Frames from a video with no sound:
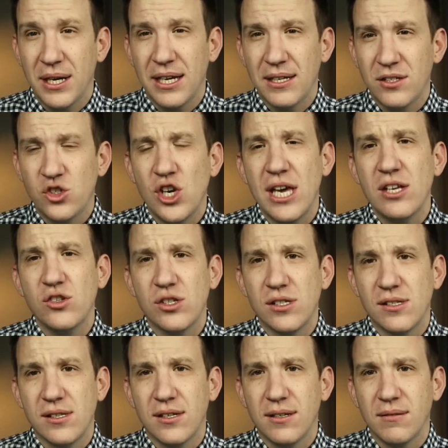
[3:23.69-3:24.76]
but it
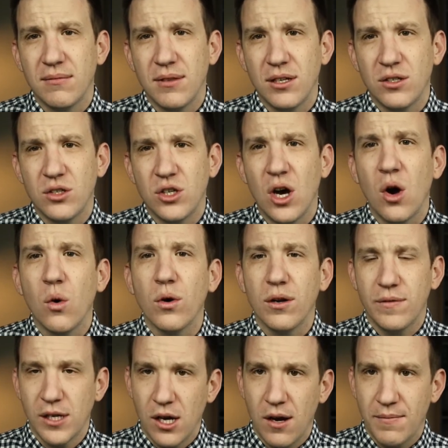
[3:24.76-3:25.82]
changes the tone
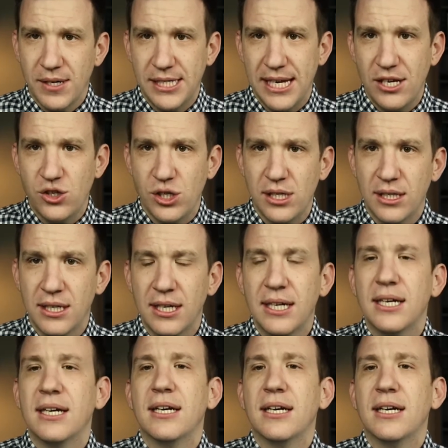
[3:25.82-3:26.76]
of the conversation